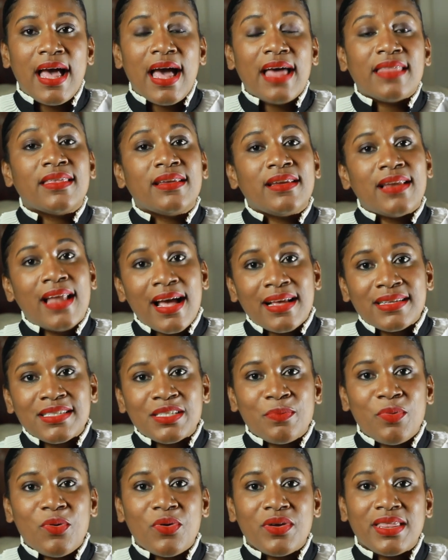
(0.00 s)
And the
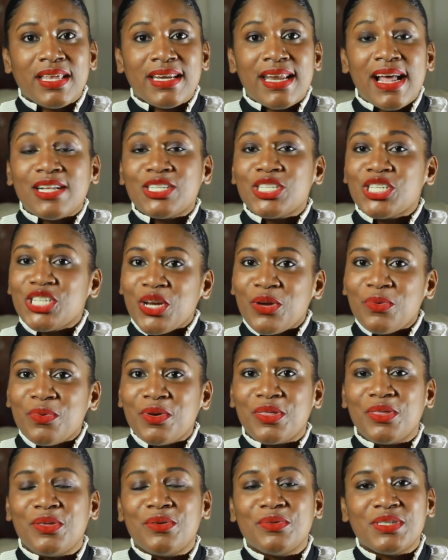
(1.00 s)
last point that I'll share
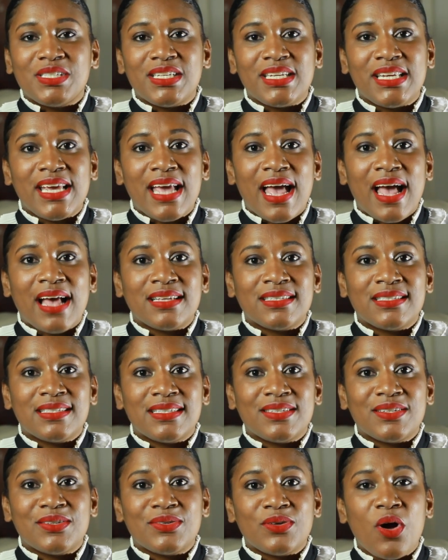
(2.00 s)
with you today
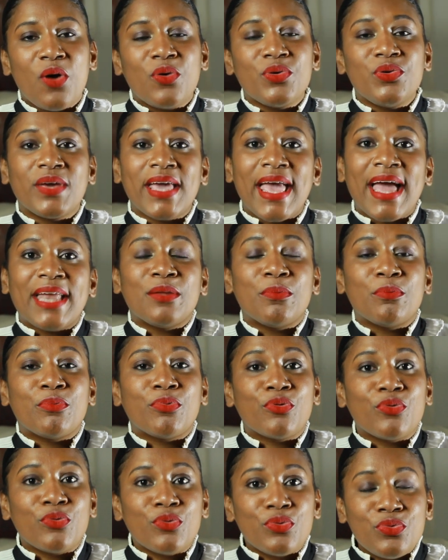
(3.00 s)
as to how you can
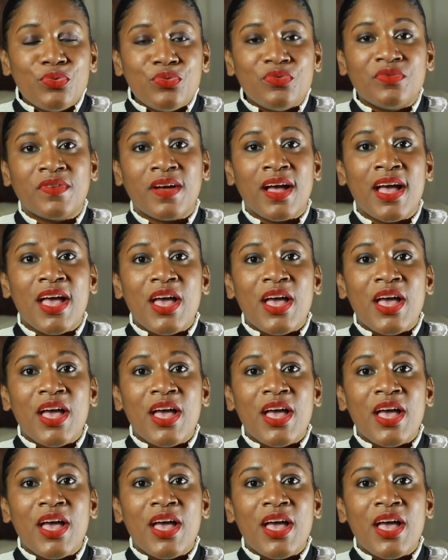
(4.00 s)
improve